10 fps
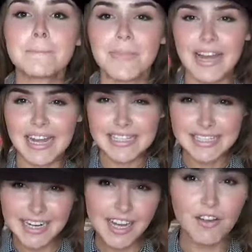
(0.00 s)
my
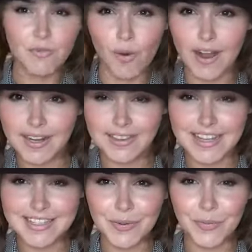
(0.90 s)
idea of wearing
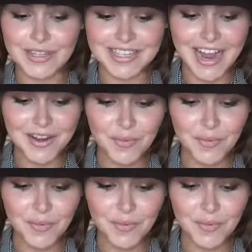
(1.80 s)
this was kind